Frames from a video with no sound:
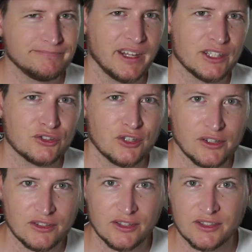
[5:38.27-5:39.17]
It's
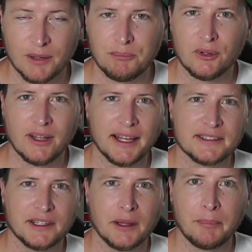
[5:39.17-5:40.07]
just as simple as
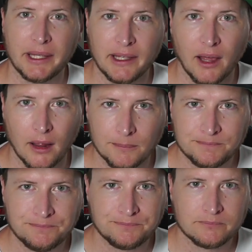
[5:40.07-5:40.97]
in the P L.
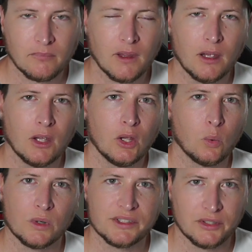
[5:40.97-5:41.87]

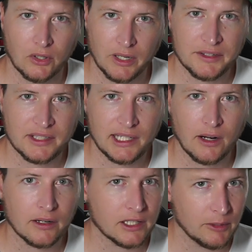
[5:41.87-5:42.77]
We're still gonna see
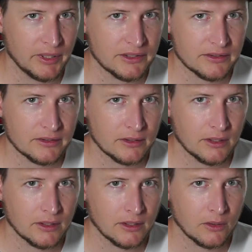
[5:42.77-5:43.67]
our kibbutz.
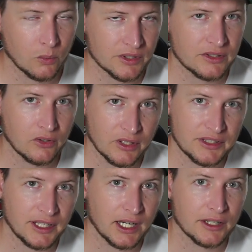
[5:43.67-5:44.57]
We're still gonna
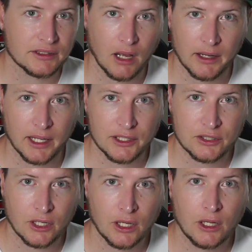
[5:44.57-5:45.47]
see our
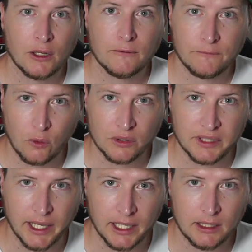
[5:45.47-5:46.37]
dagesh
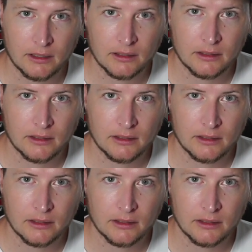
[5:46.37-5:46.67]
forte,